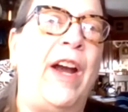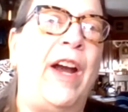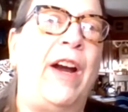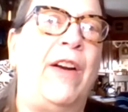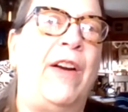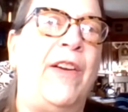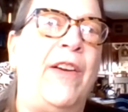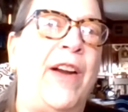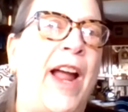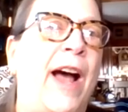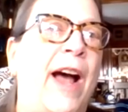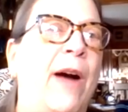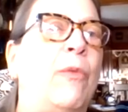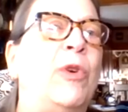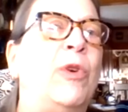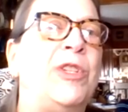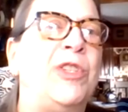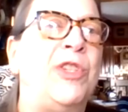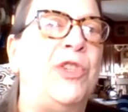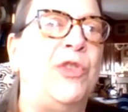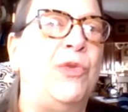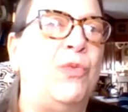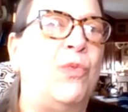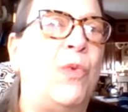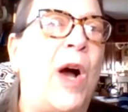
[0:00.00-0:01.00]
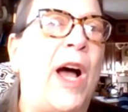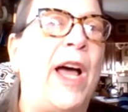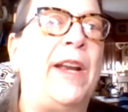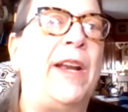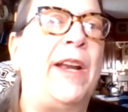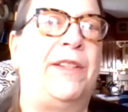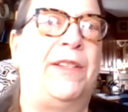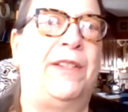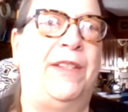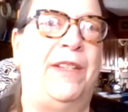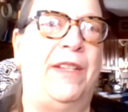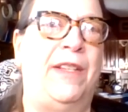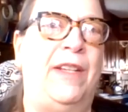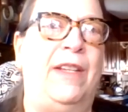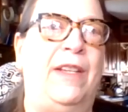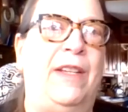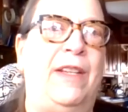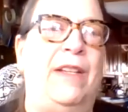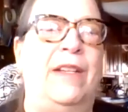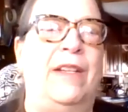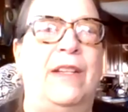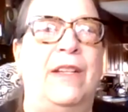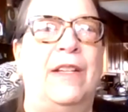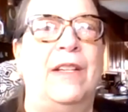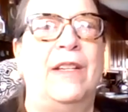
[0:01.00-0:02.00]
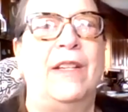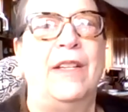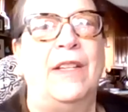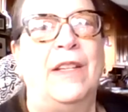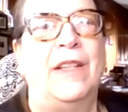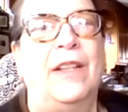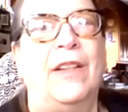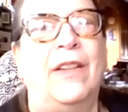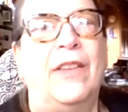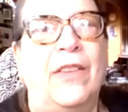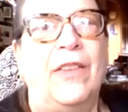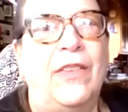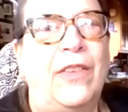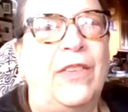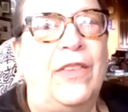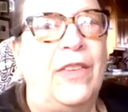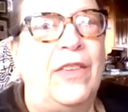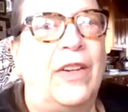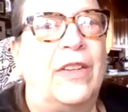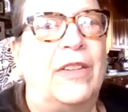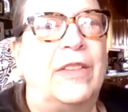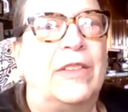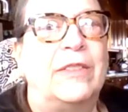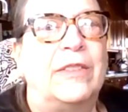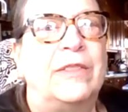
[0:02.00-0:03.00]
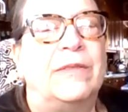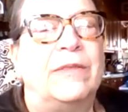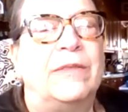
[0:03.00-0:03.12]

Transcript: there, not what you want to see. So